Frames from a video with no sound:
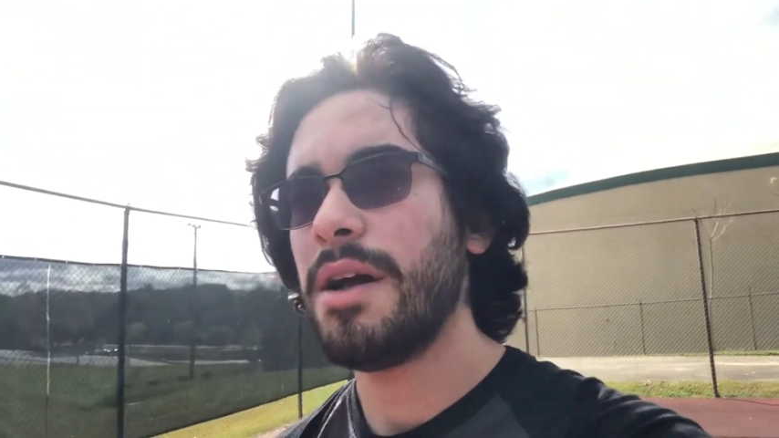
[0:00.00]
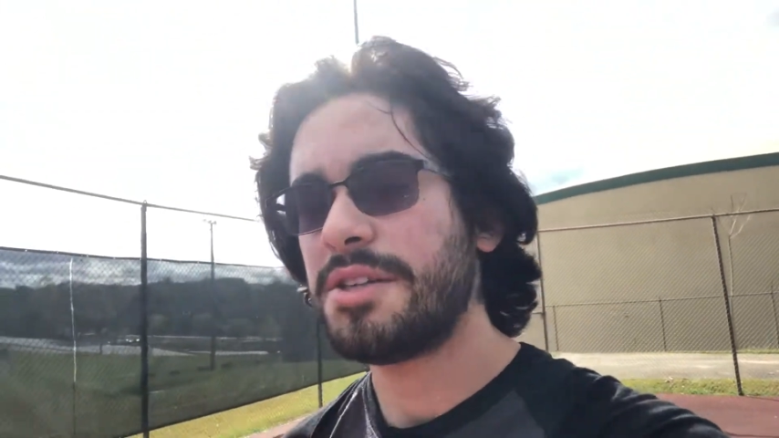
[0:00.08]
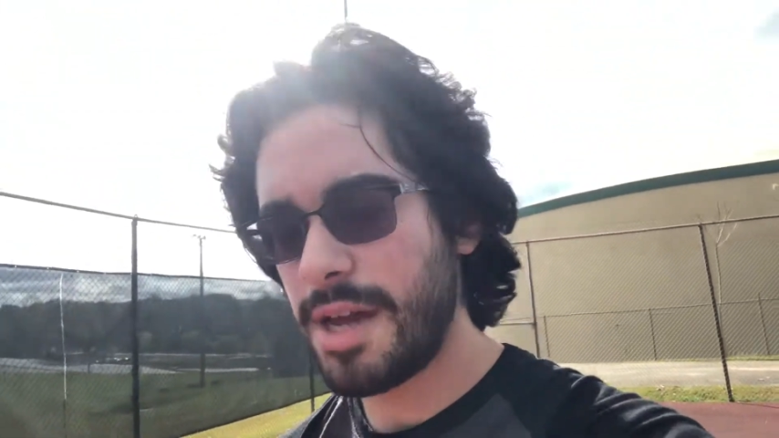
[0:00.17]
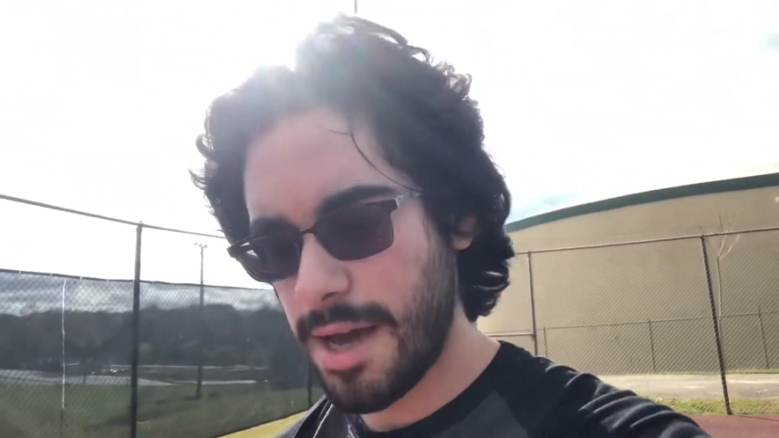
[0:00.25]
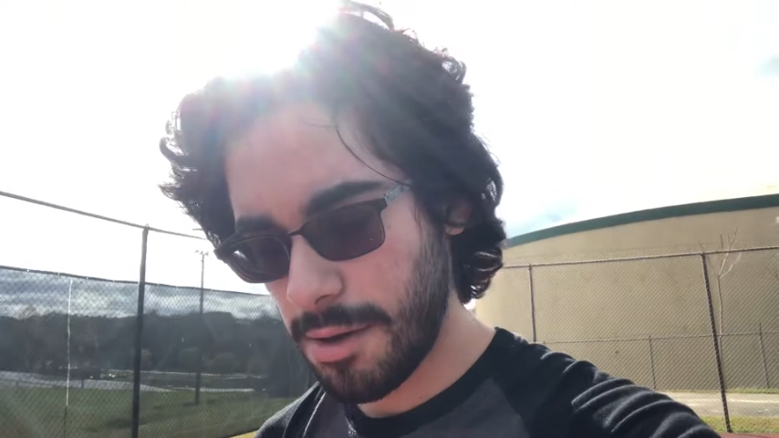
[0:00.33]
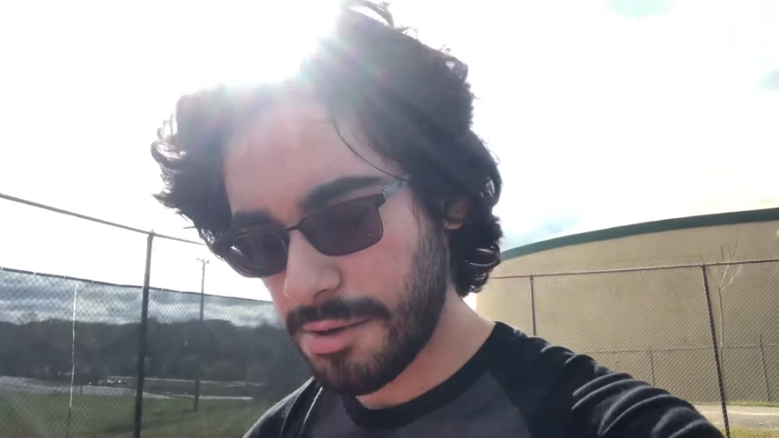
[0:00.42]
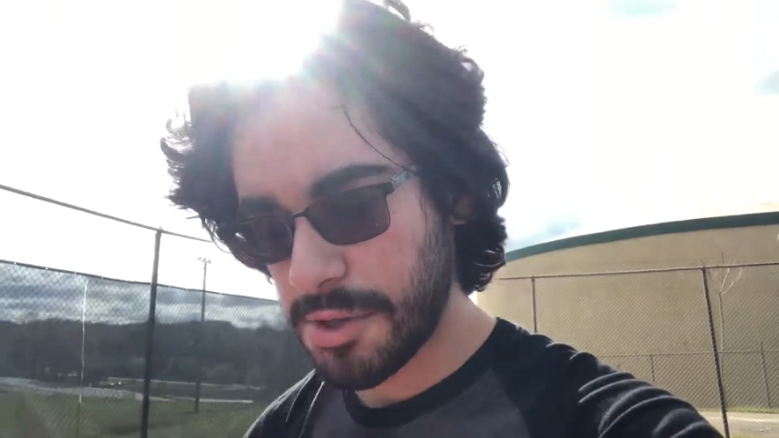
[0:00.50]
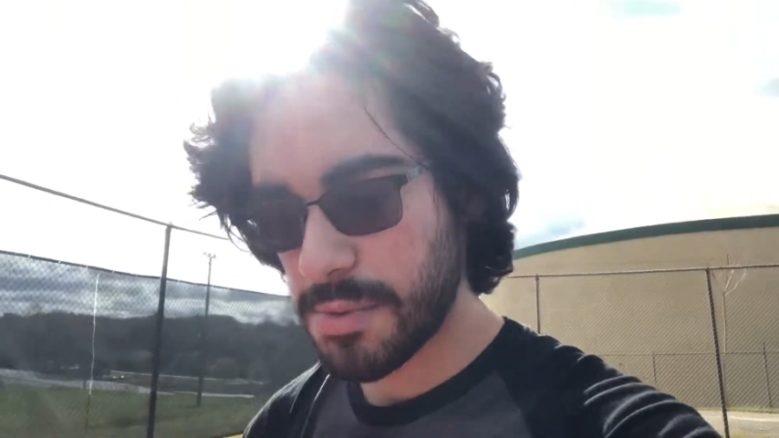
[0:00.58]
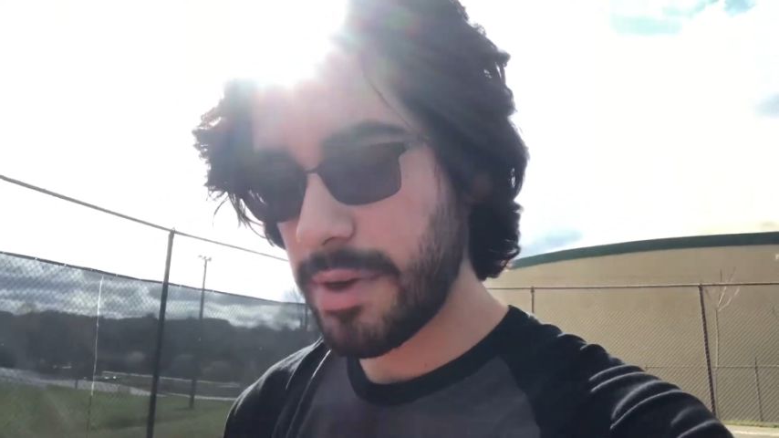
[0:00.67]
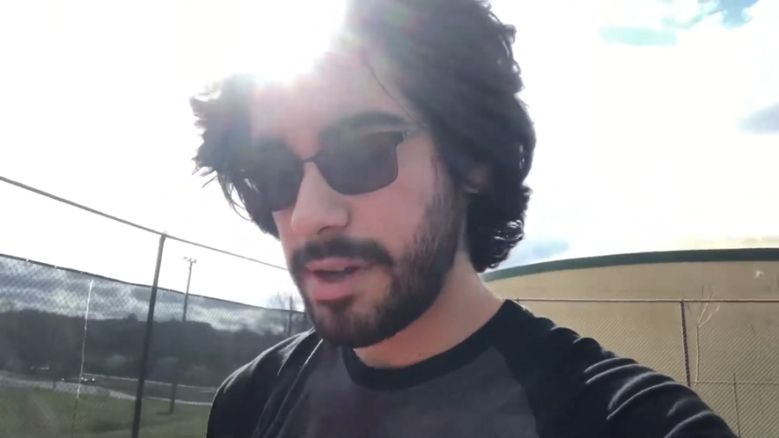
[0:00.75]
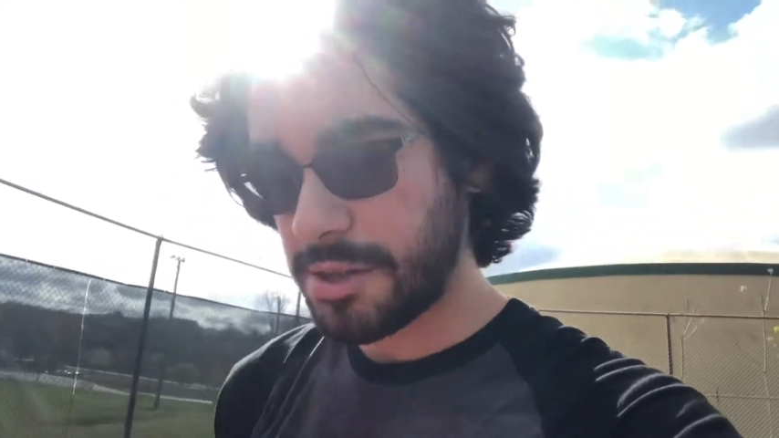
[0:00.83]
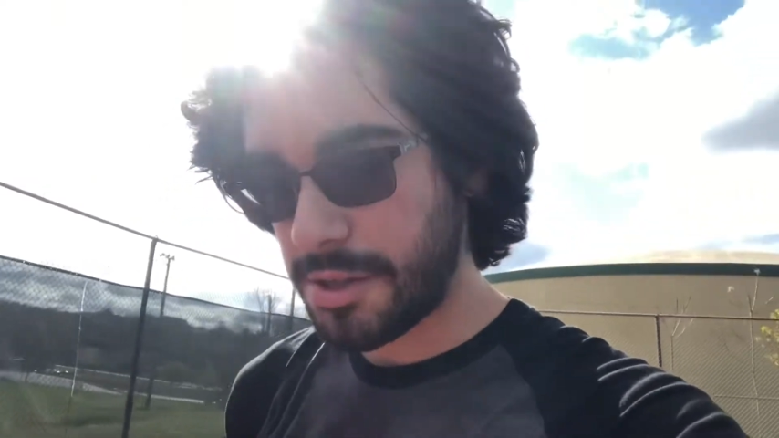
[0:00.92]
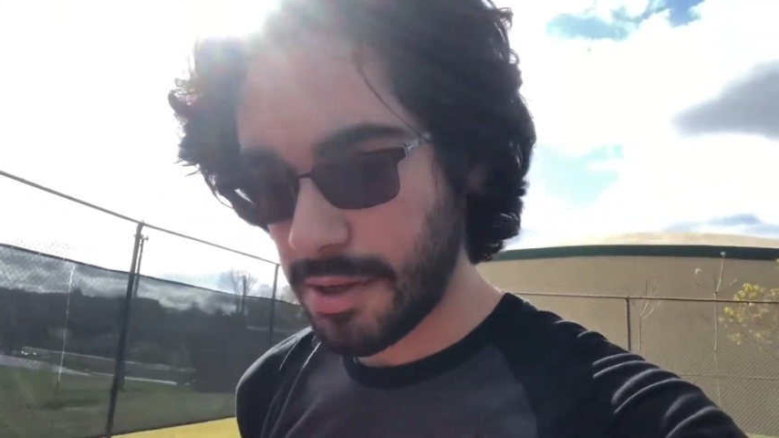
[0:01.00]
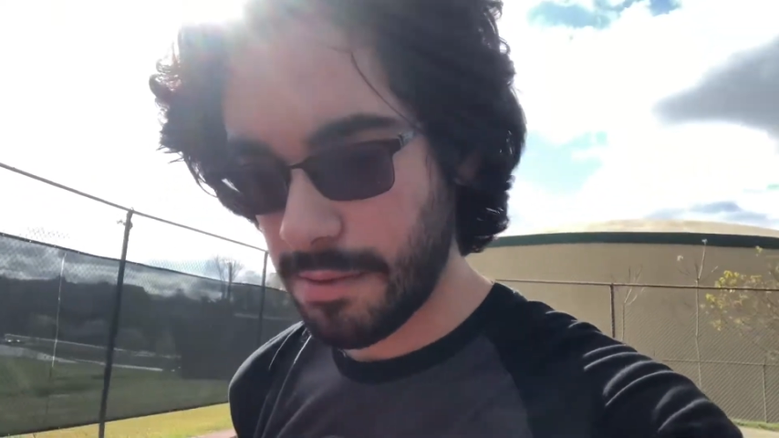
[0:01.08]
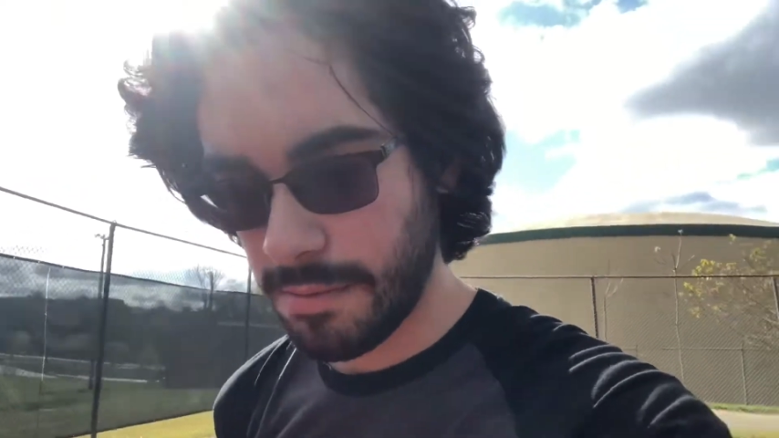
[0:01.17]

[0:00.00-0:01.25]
channel just reached